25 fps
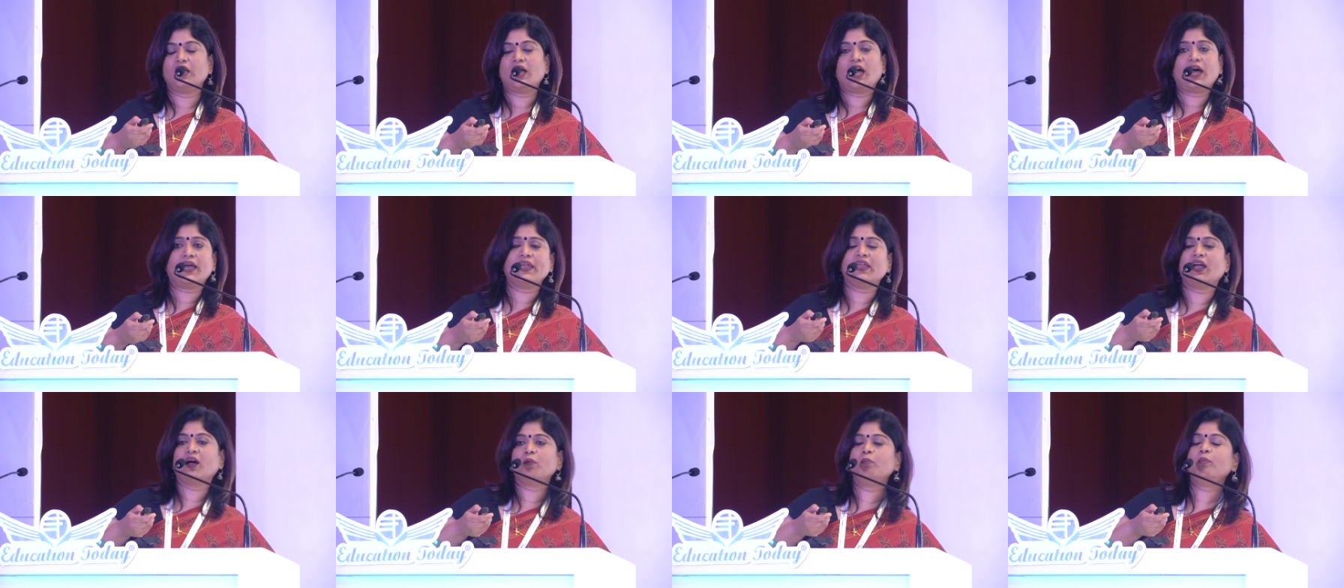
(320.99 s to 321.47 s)

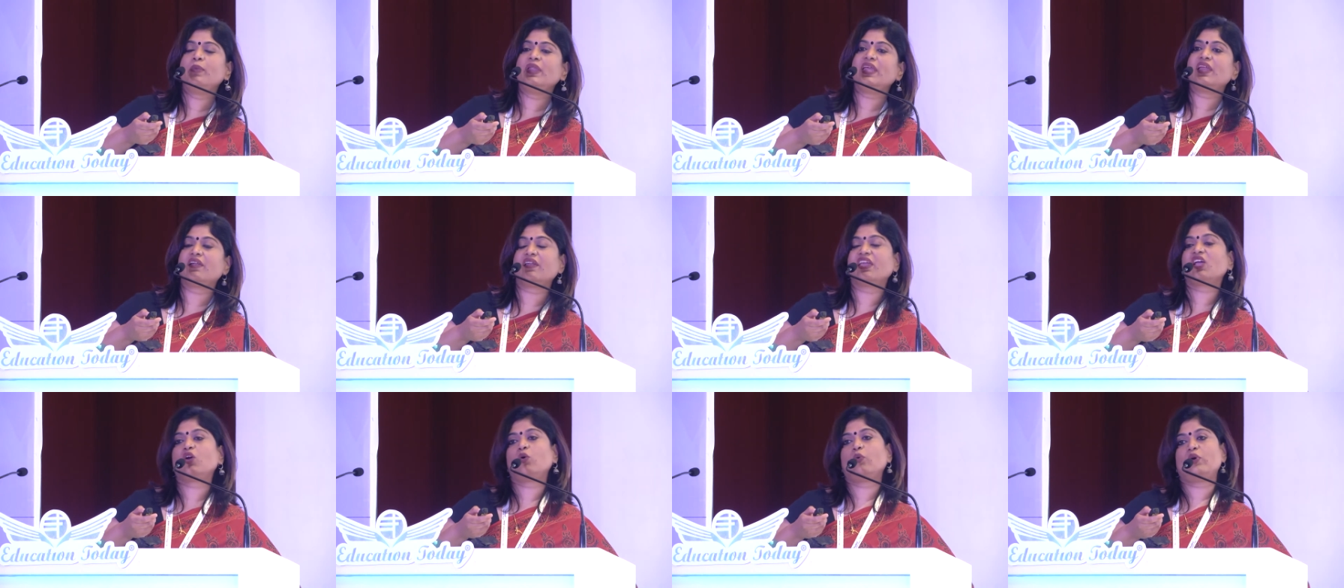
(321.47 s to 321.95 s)
I humbly
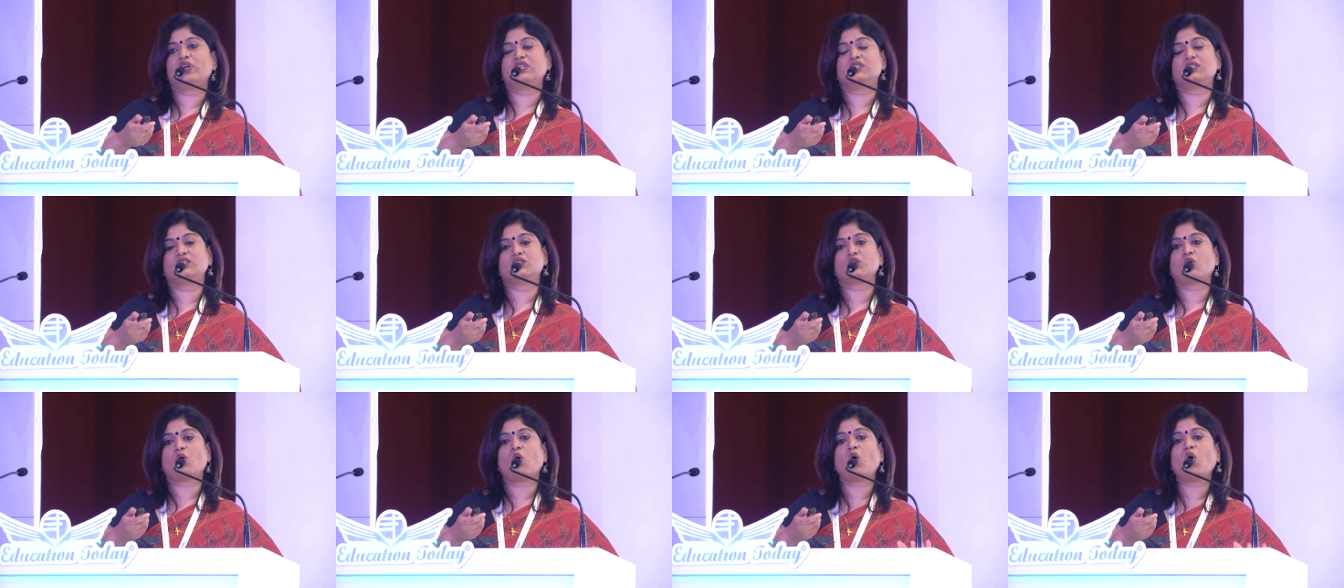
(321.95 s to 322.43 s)

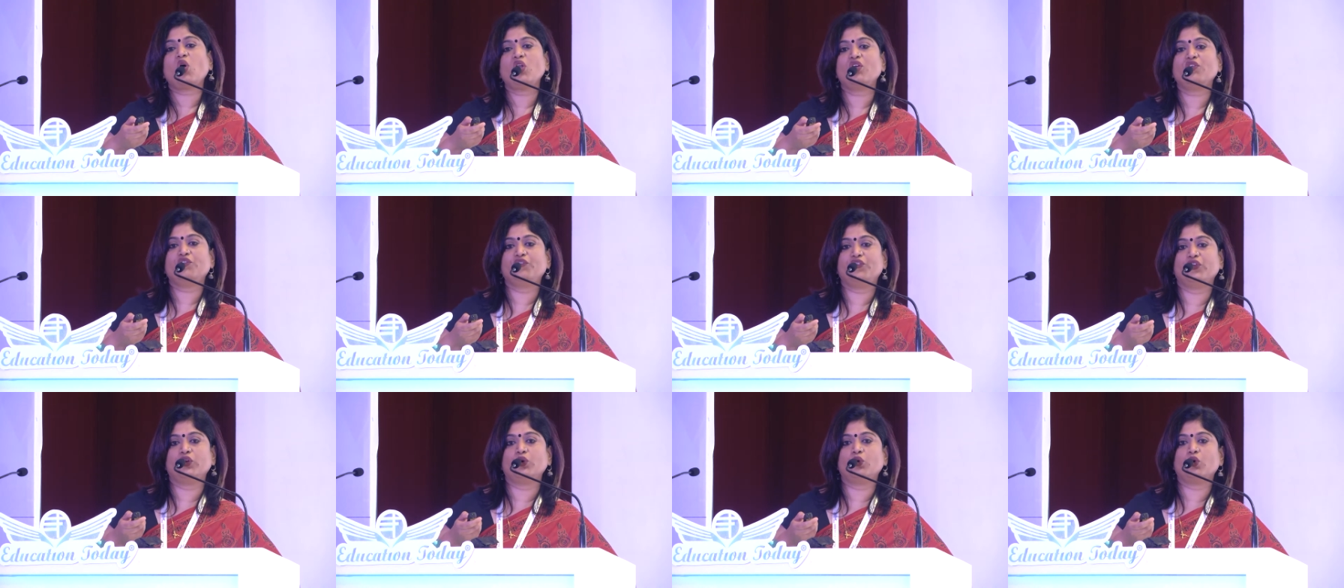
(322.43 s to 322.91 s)
request all
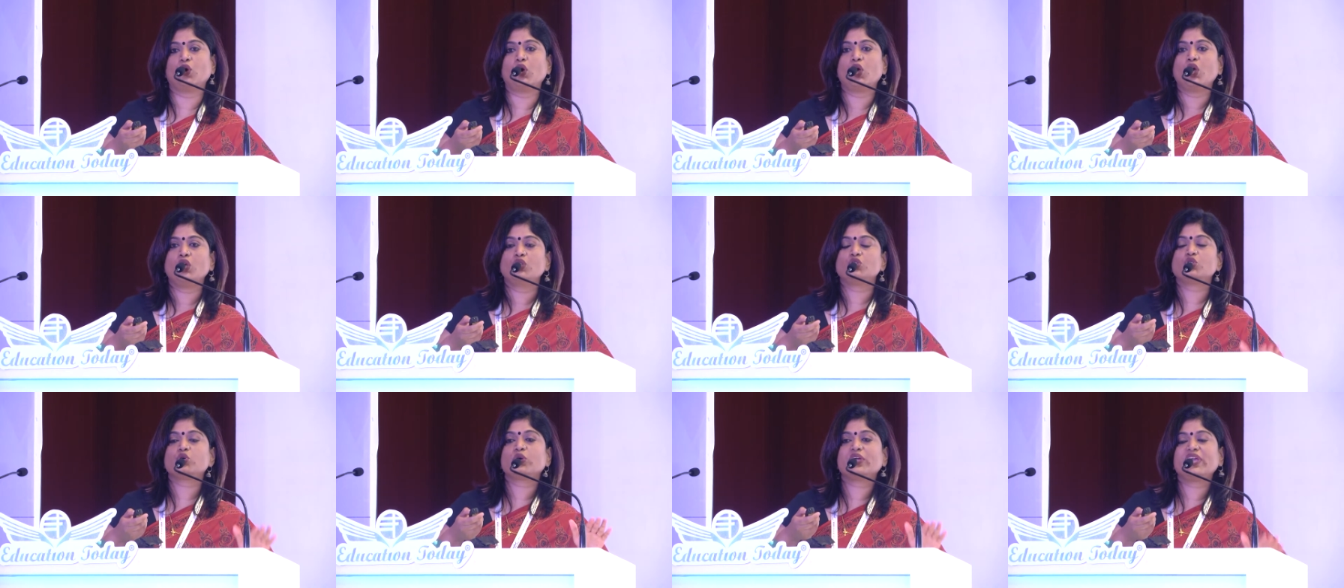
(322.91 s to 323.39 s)
of you
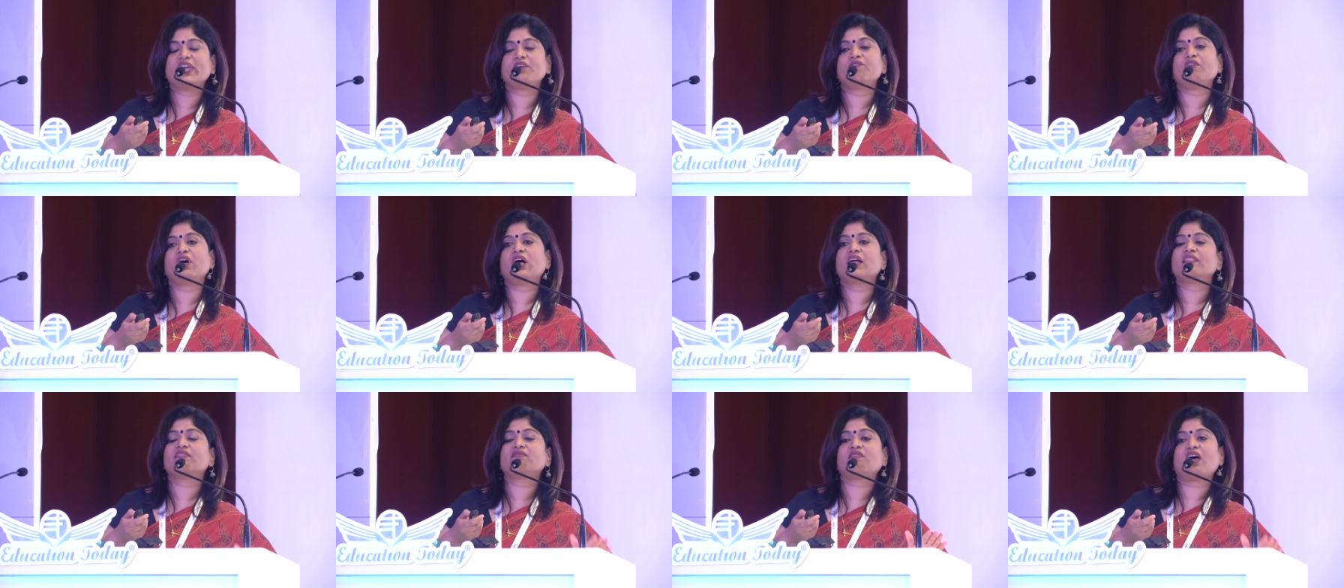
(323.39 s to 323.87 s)
to give
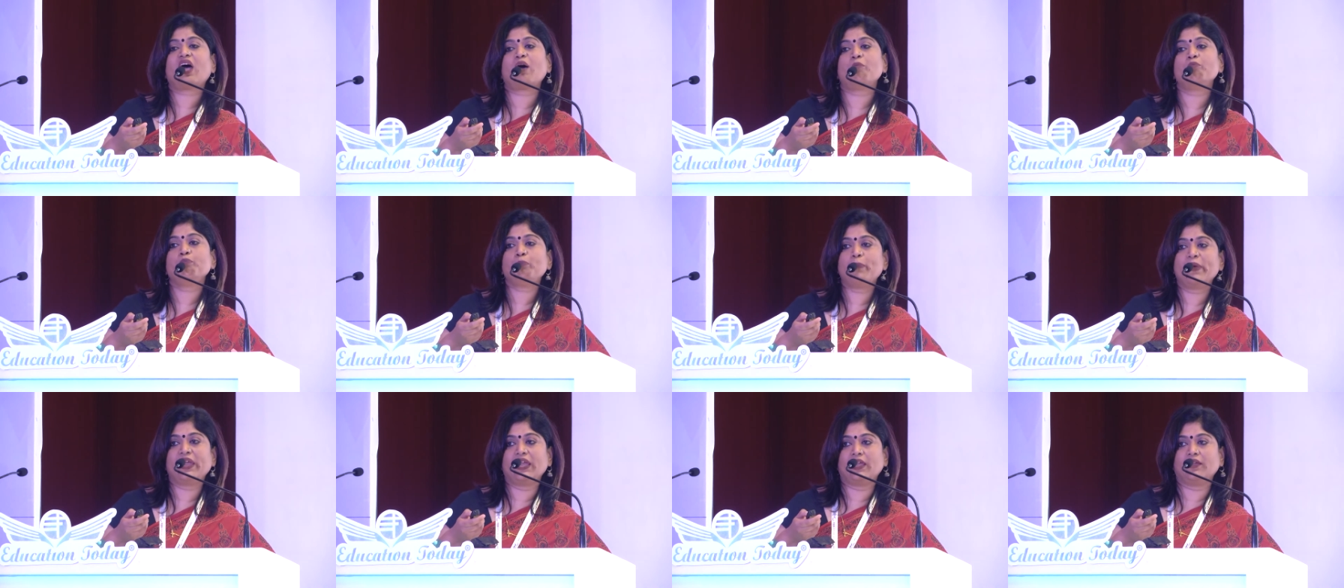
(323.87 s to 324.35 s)
a
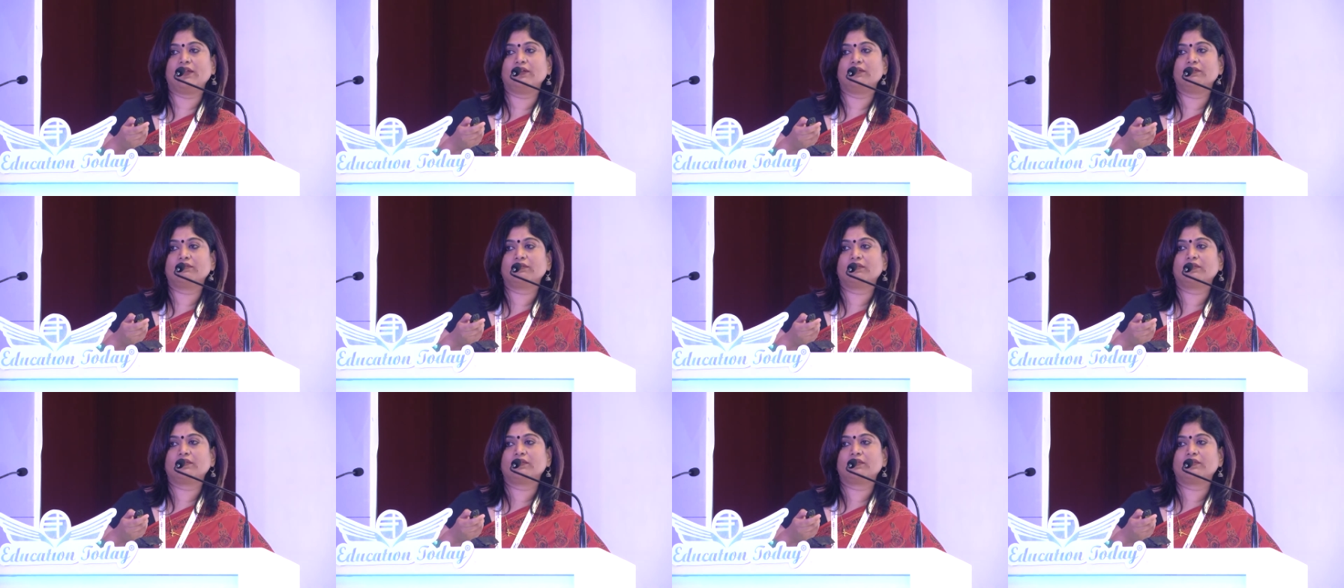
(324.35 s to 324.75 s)
thumping